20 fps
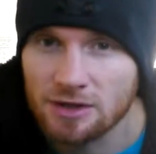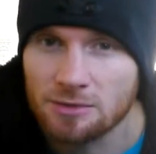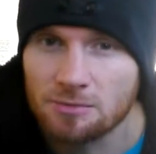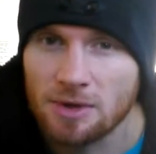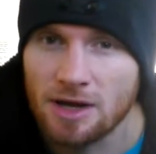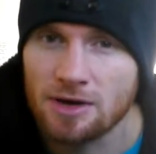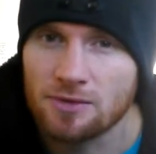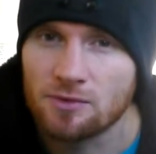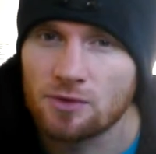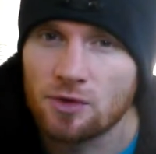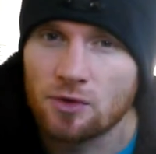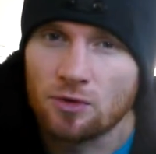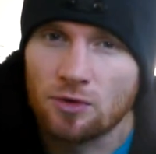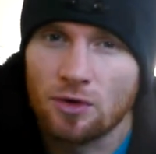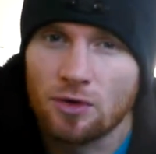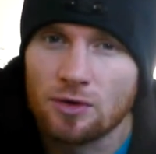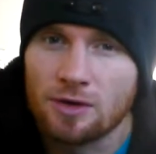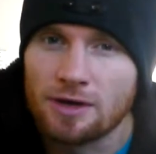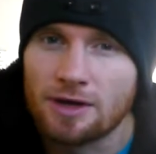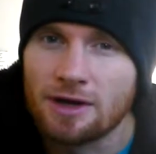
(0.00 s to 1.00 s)
them kind of
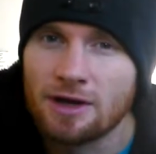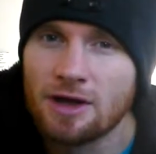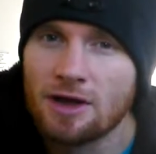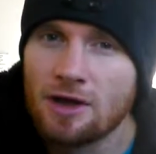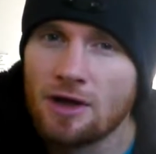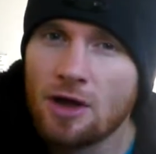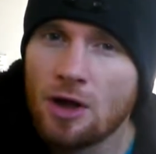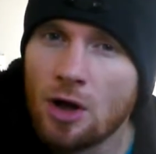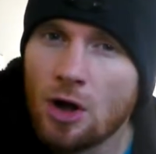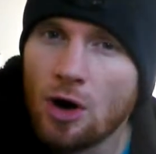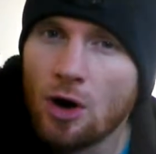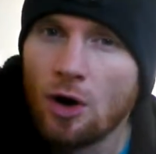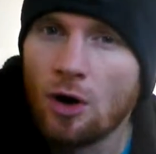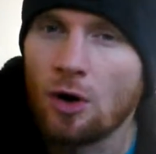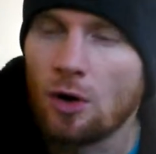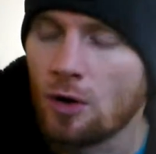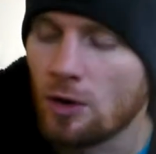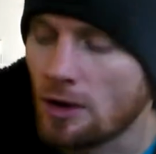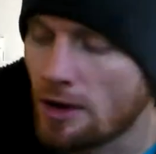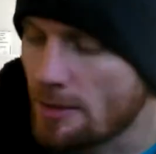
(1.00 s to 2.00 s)
crawling
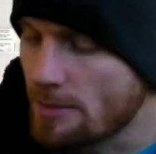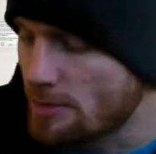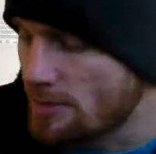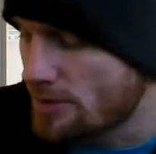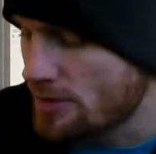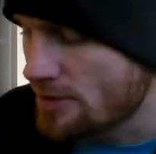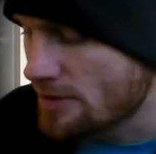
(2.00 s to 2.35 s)
all up.